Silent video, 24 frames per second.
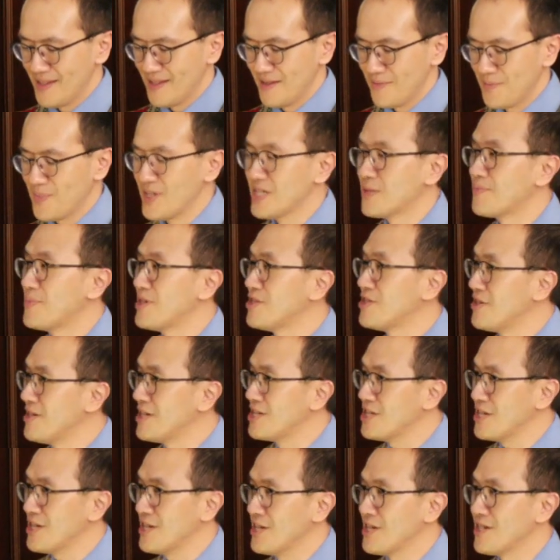Presbyterian
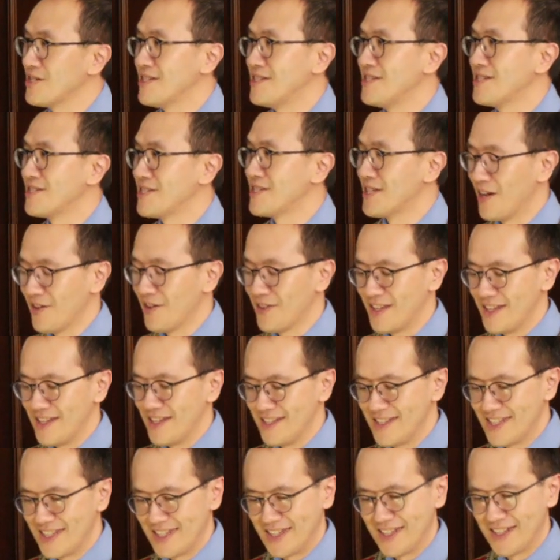church in South
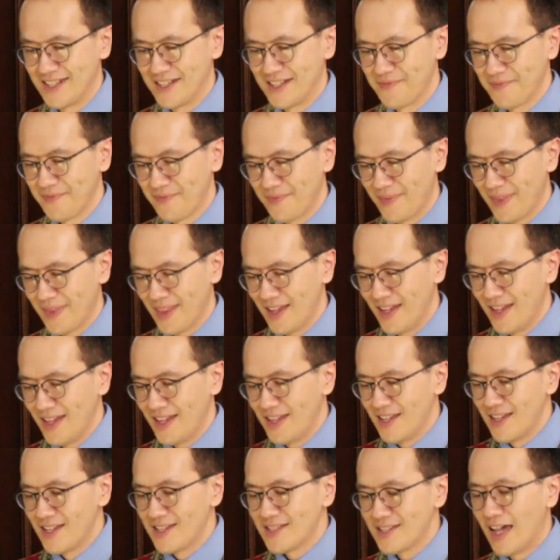India.
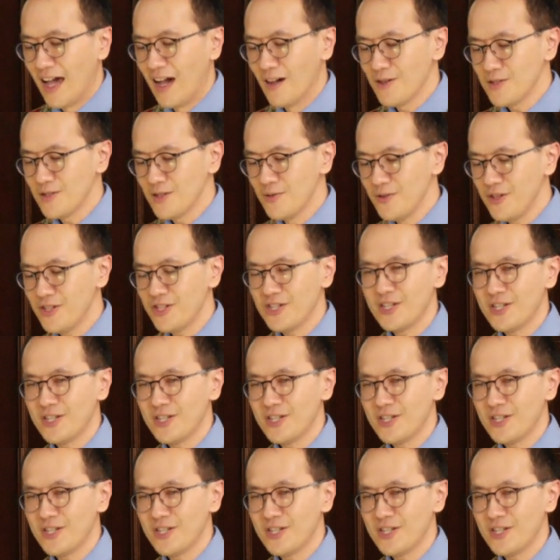So I also reached